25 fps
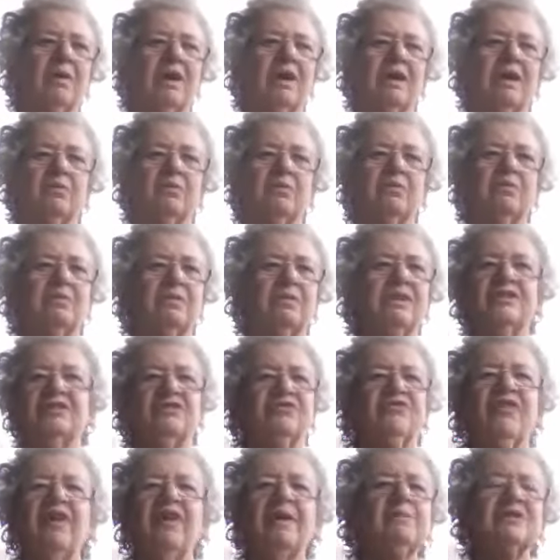and he's
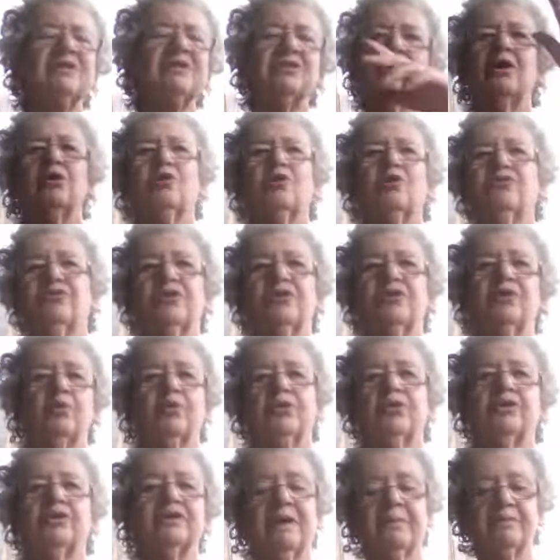famous all over the
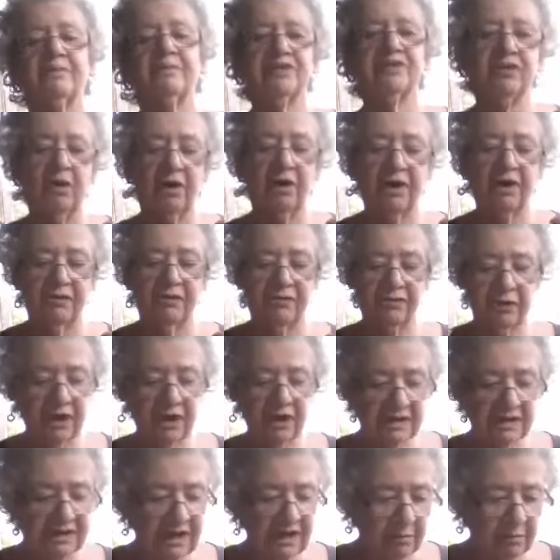world. I'm sorry, I forget
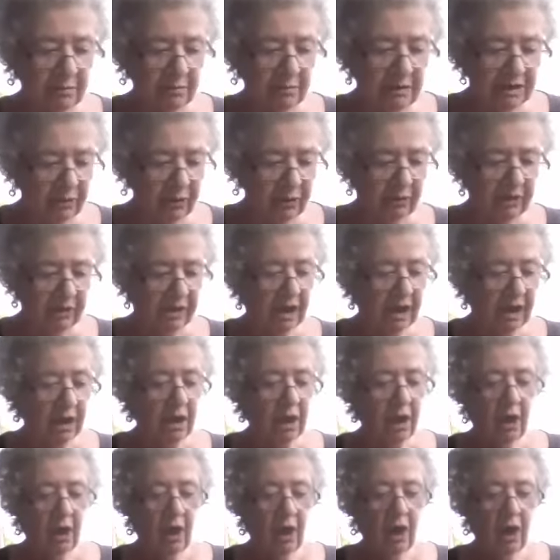his name at the moment.
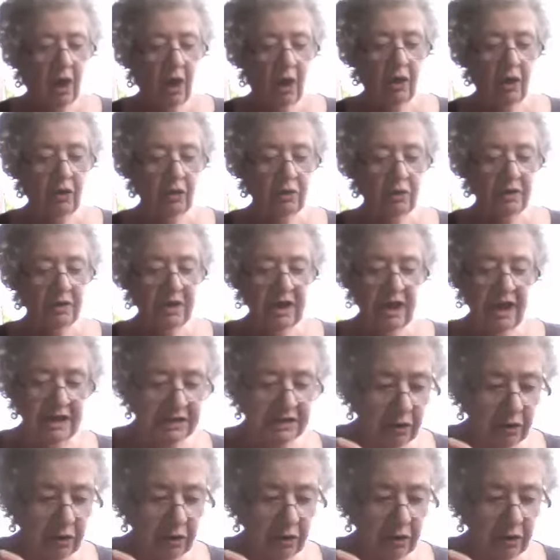Okay, so